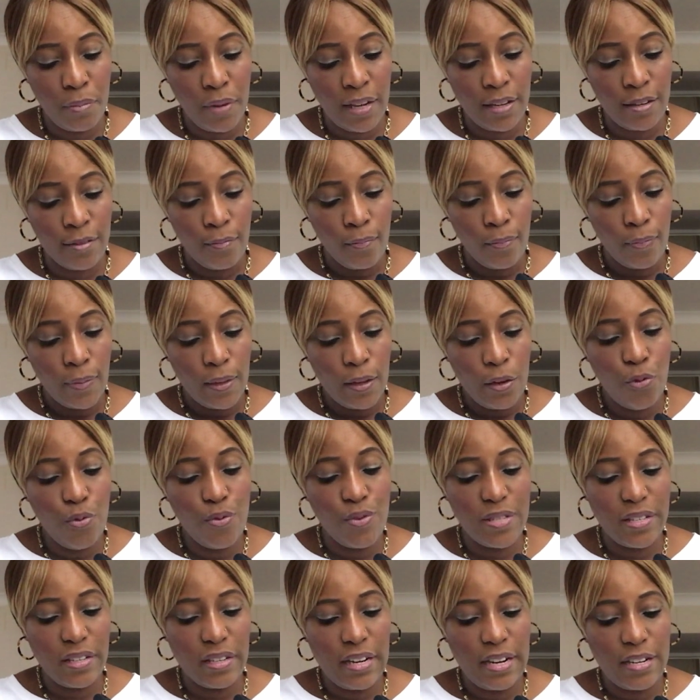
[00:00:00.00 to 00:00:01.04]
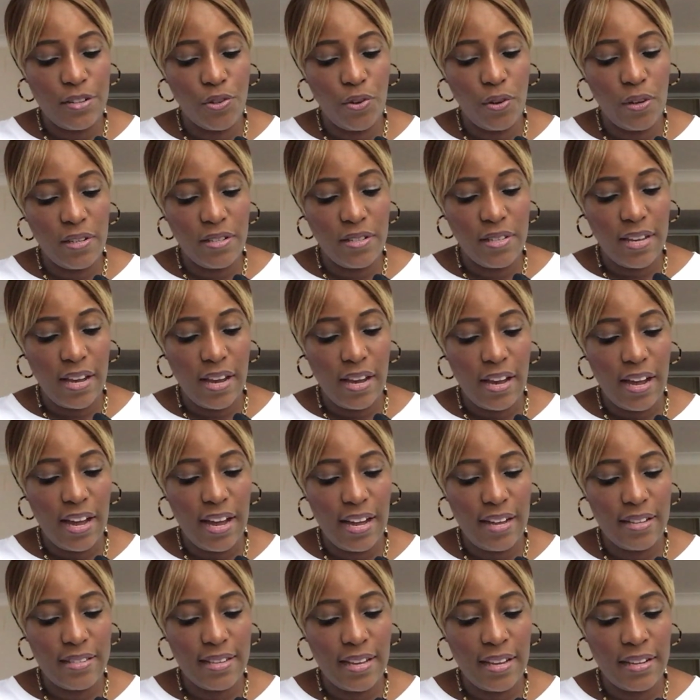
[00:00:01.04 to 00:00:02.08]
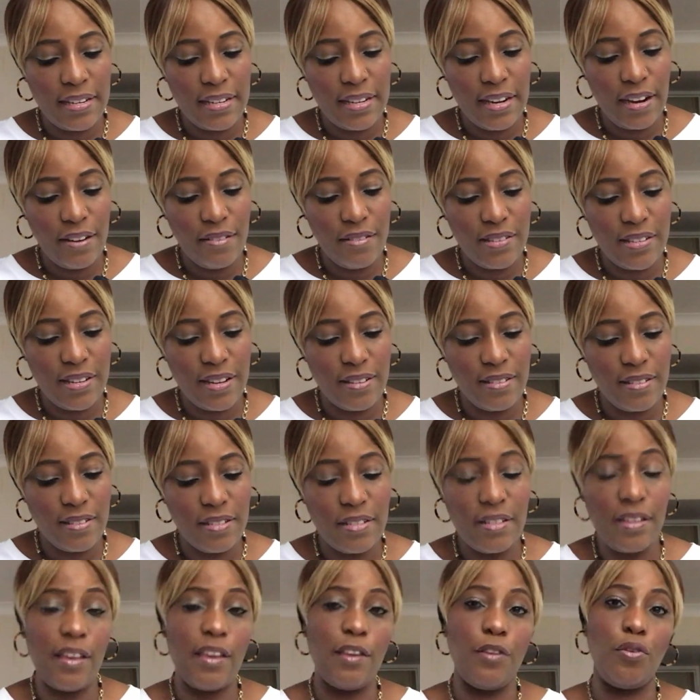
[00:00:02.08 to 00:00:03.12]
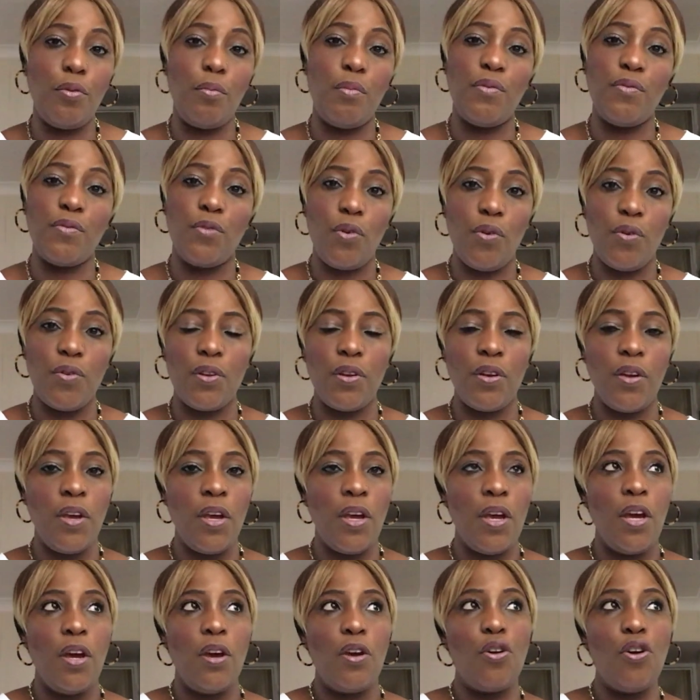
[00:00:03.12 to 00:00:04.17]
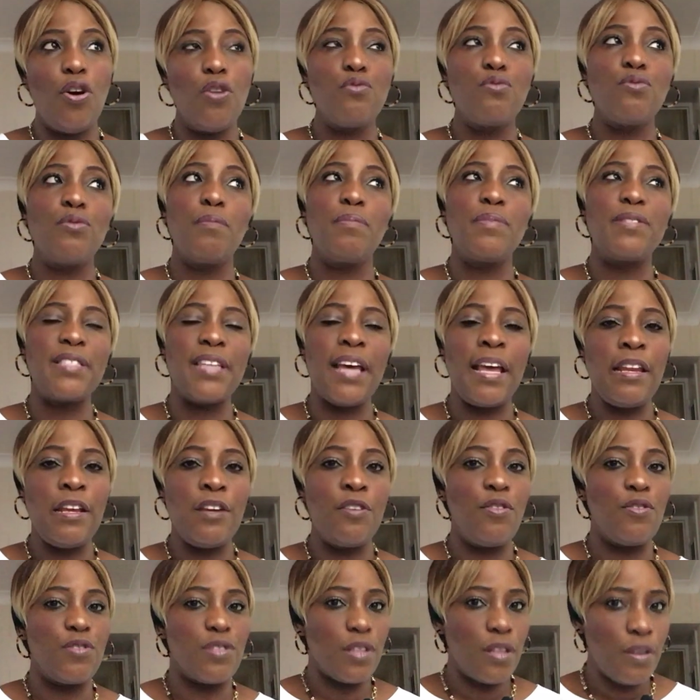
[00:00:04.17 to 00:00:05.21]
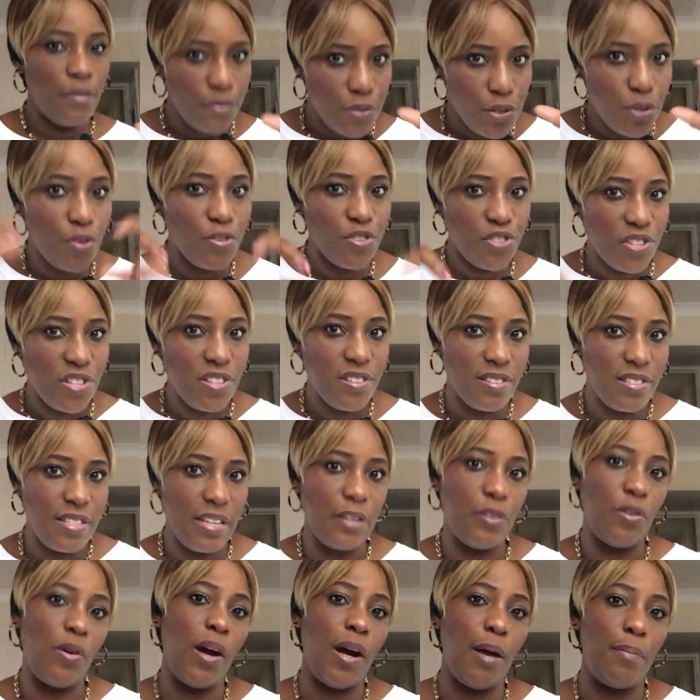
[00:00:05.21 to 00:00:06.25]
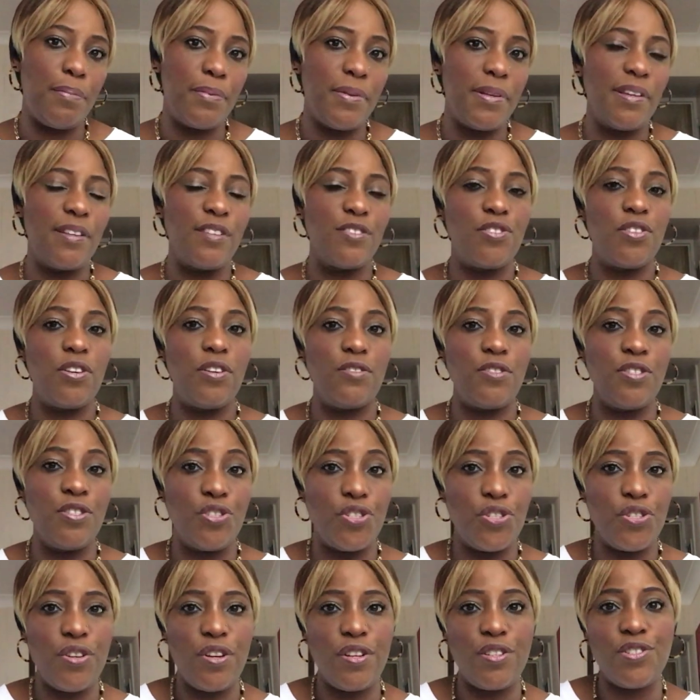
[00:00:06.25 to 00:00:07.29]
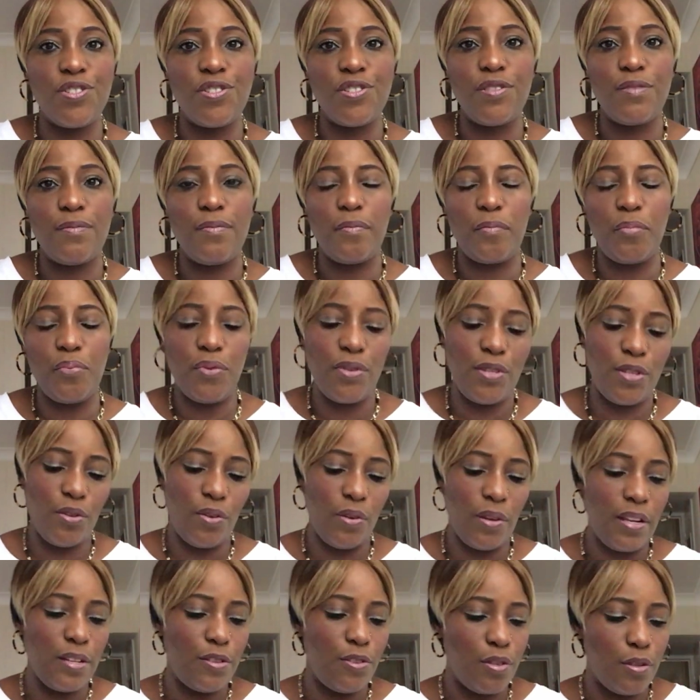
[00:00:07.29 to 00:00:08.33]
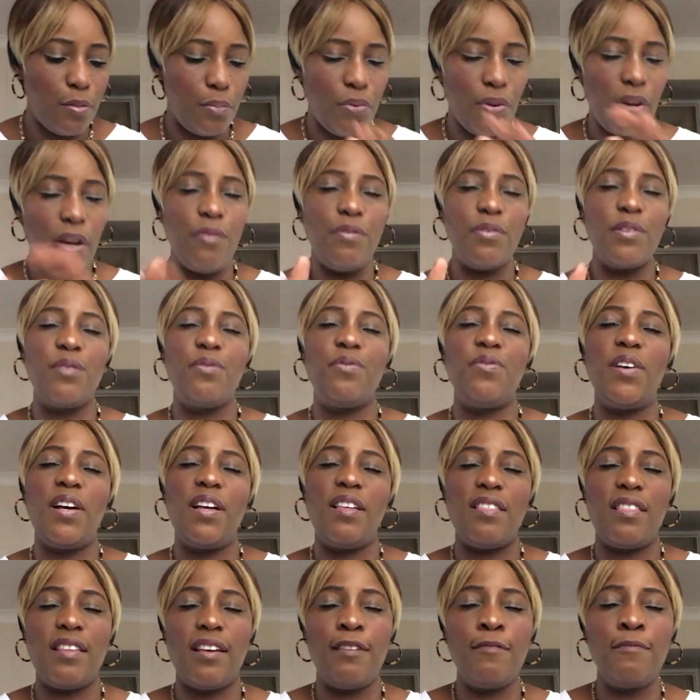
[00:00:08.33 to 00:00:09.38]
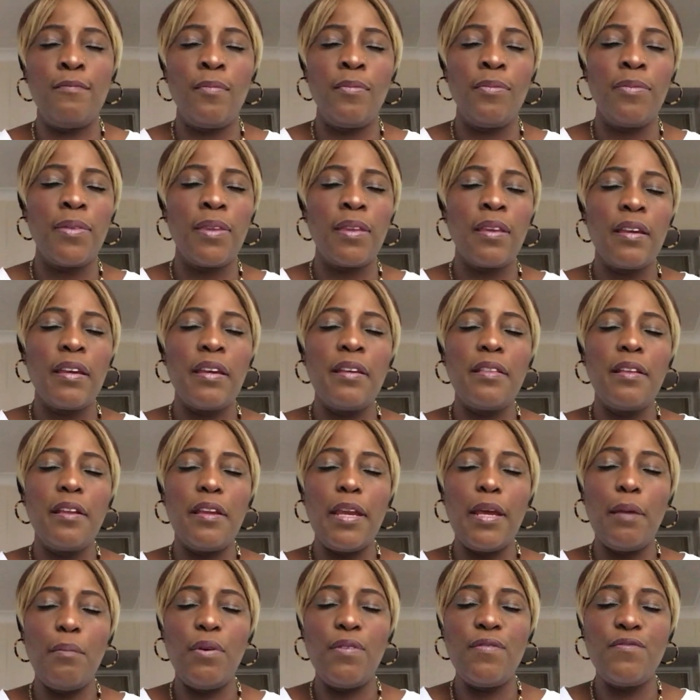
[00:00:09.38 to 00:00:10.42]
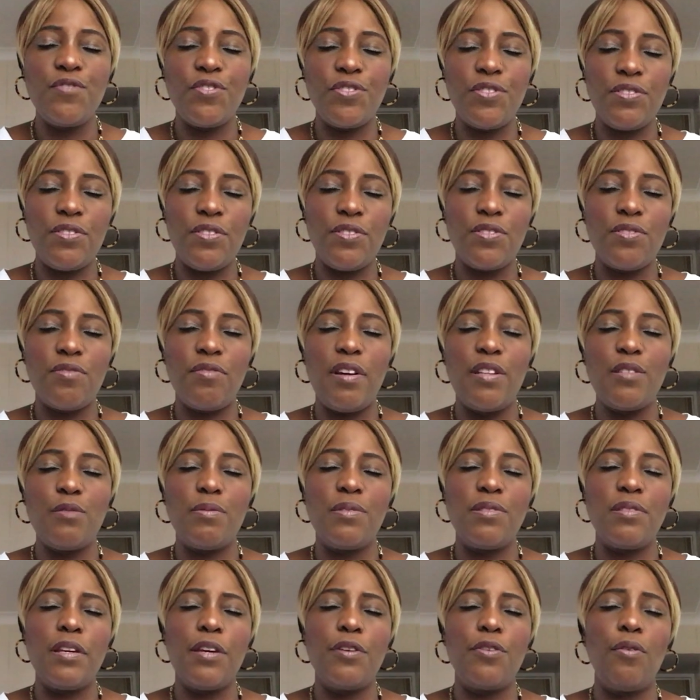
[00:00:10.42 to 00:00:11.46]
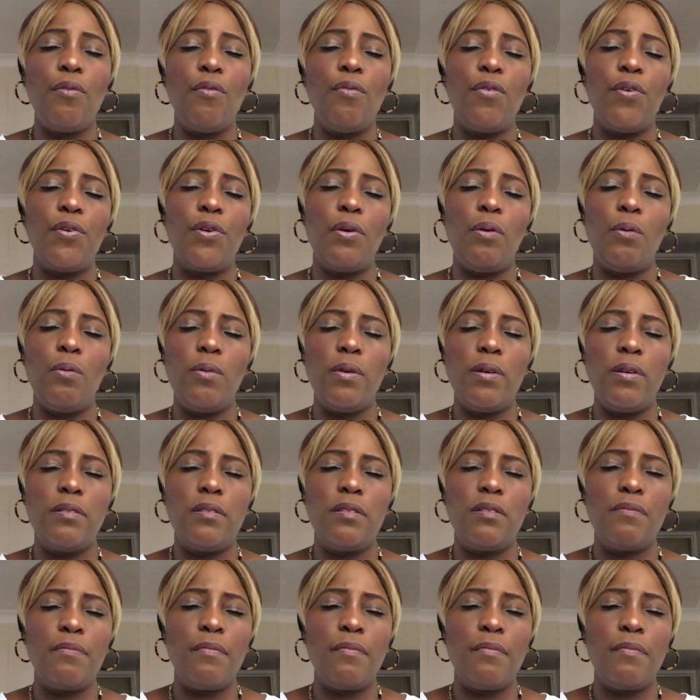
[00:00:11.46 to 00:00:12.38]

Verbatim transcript: man, who is an idolater, hath an inheritance in the kingdom of God. God will not be telling us if such things are not happening in, in church. Praise God. Let us pray. Heavenly Father, in the name of Jesus Christ, we thank you for your word.